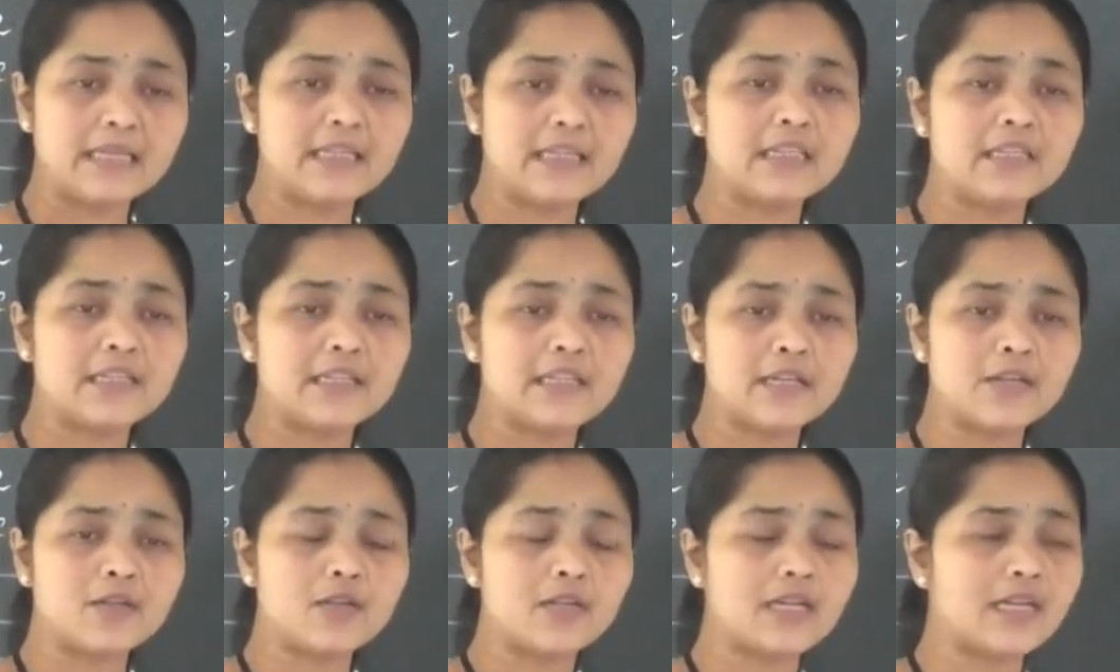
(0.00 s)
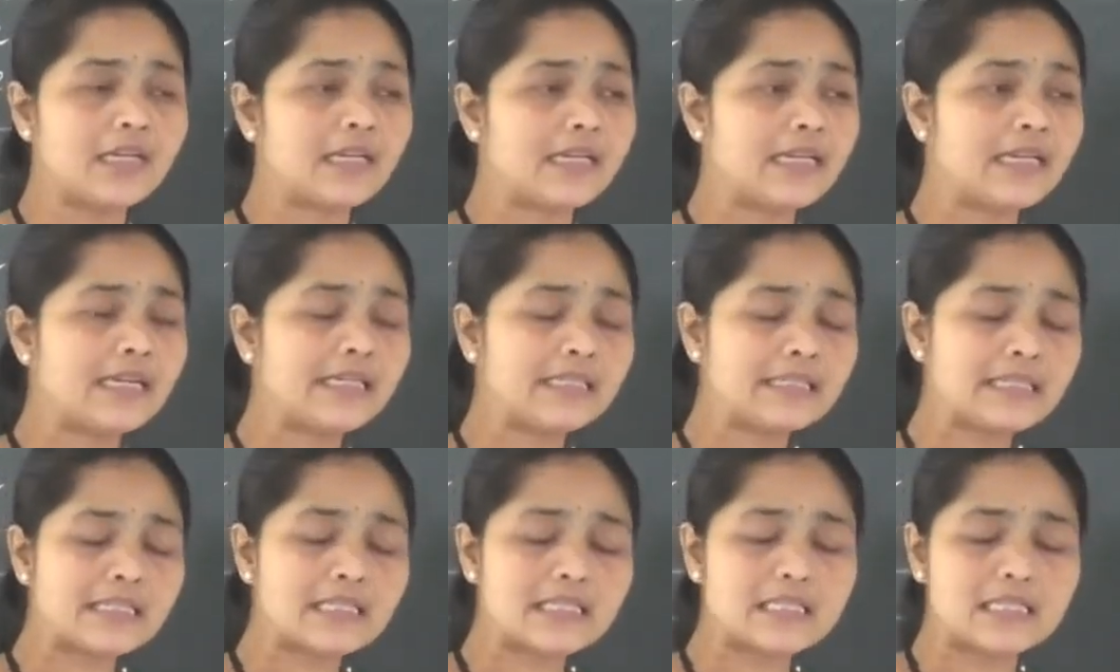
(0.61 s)
irregular
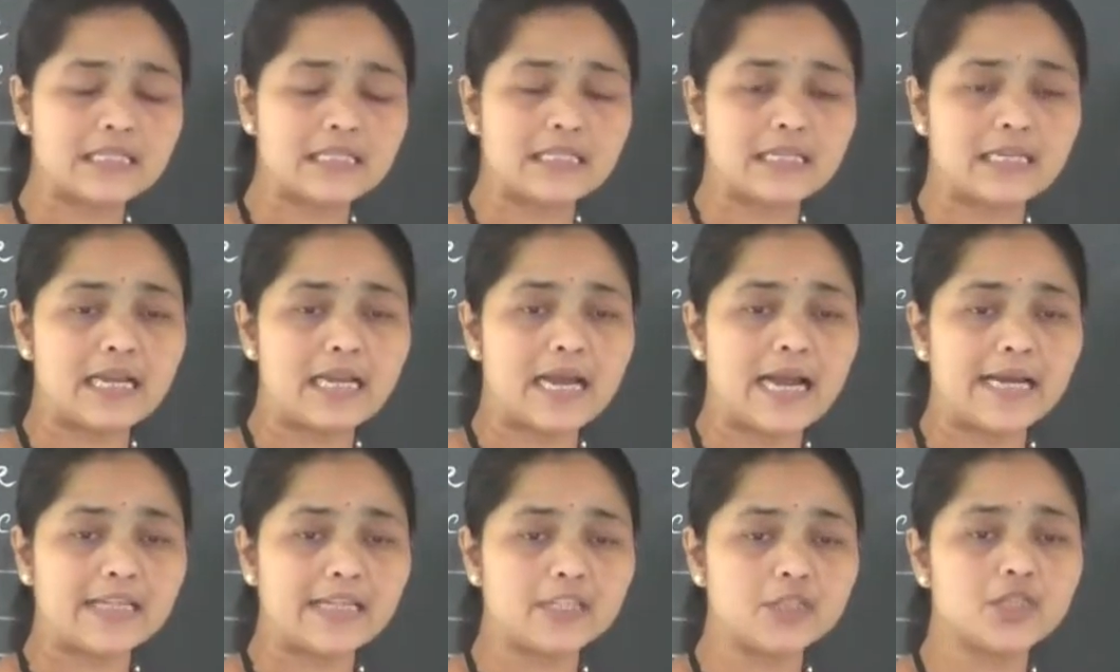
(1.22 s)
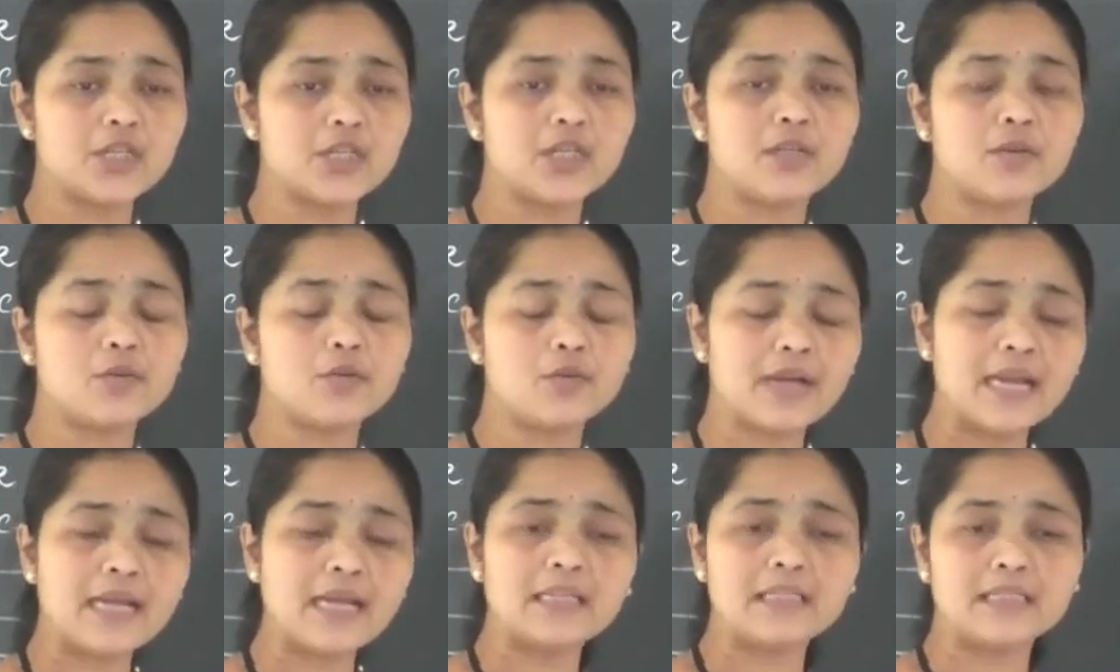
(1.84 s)
electricity at your
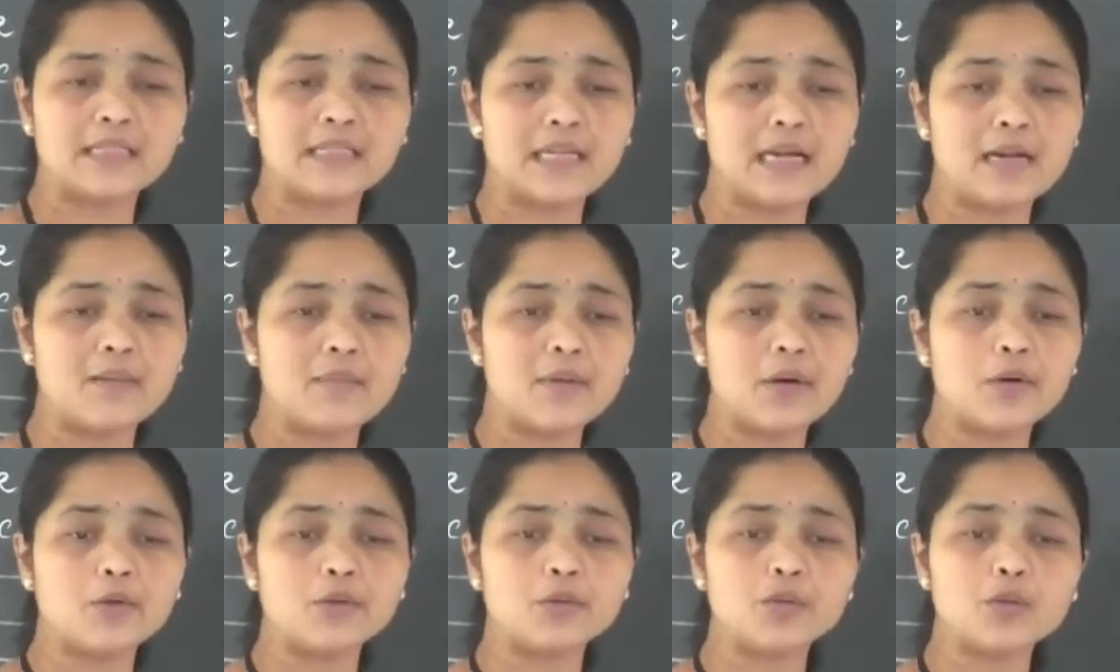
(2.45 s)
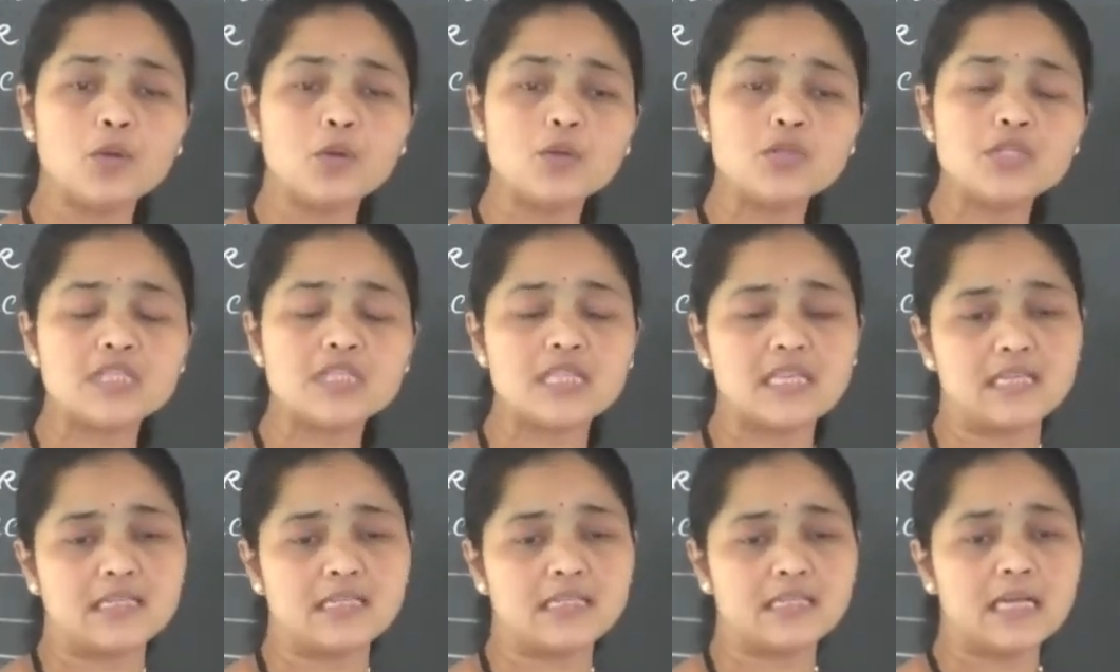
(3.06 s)
locality, about those
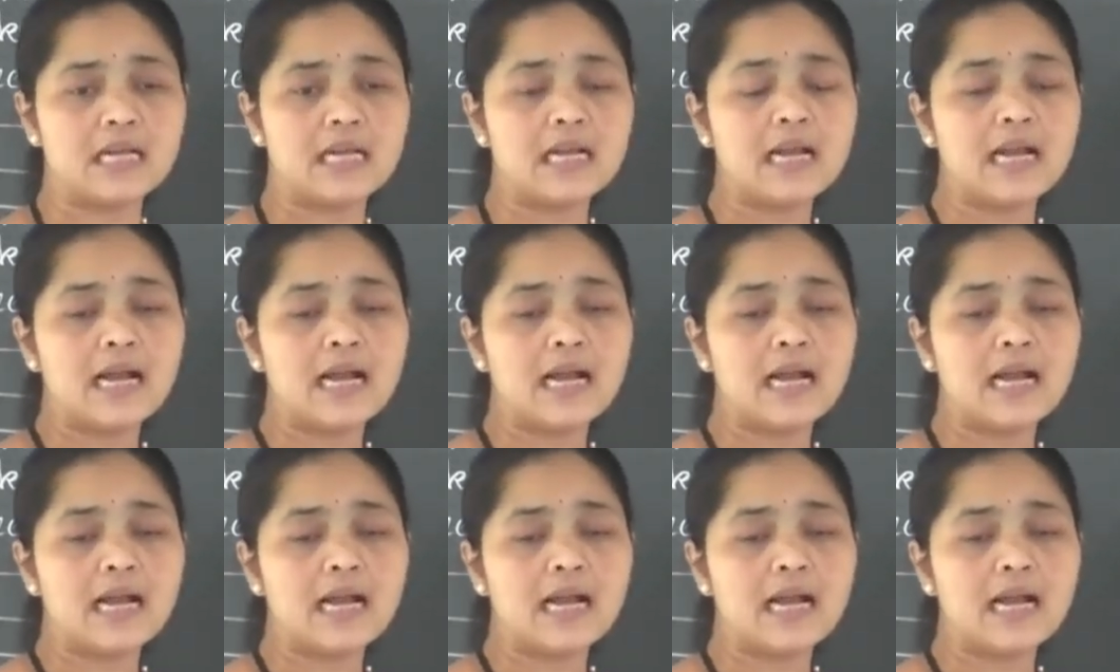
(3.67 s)
things,